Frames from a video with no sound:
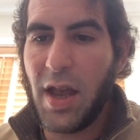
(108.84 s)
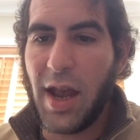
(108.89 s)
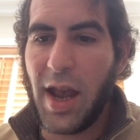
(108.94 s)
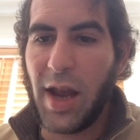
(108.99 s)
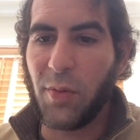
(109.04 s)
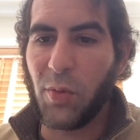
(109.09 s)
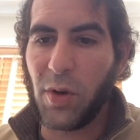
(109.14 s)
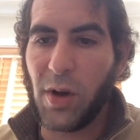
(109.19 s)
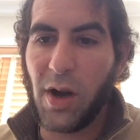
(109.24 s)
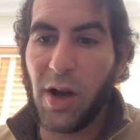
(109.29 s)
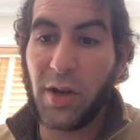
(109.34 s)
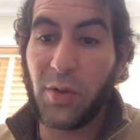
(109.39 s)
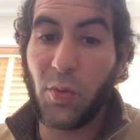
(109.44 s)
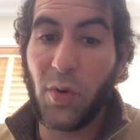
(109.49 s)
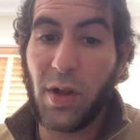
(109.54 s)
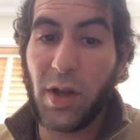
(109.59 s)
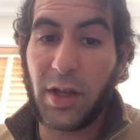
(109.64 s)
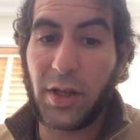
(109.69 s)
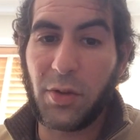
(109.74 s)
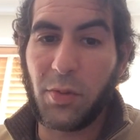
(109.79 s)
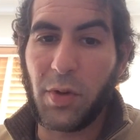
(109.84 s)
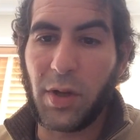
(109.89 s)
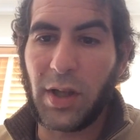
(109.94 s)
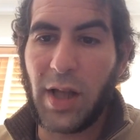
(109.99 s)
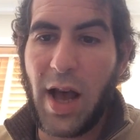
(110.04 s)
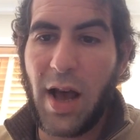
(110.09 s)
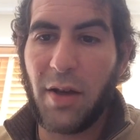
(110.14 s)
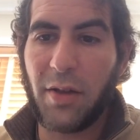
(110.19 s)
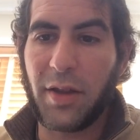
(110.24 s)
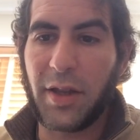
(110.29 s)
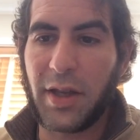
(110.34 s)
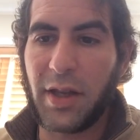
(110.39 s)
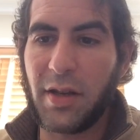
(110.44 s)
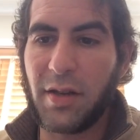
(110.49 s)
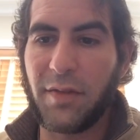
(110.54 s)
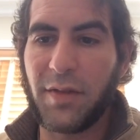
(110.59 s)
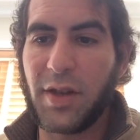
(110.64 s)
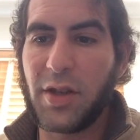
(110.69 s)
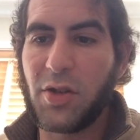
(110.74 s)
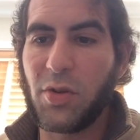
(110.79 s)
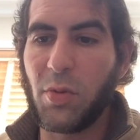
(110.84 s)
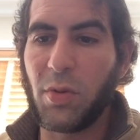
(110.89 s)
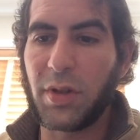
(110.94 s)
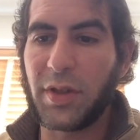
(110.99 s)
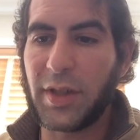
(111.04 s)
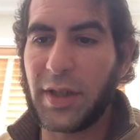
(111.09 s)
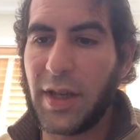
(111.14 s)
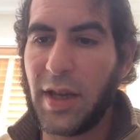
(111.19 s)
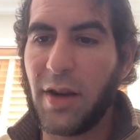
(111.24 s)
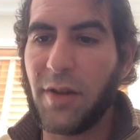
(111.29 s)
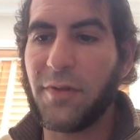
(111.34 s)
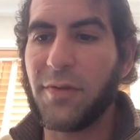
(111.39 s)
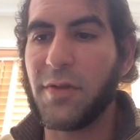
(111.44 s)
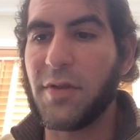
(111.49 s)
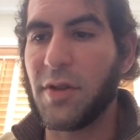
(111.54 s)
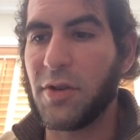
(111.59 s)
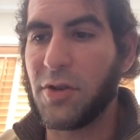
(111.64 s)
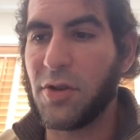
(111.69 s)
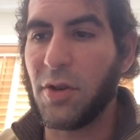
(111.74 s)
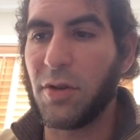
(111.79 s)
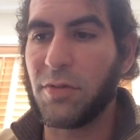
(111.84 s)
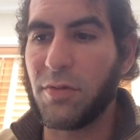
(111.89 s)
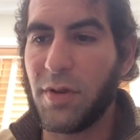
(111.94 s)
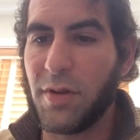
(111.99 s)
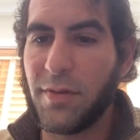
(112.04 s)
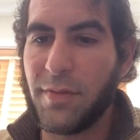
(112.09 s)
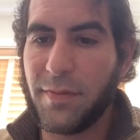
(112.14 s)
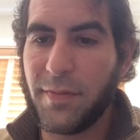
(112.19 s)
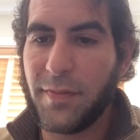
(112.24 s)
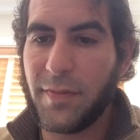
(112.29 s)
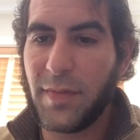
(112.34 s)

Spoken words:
and were unwilling to allow the individual to care for their children.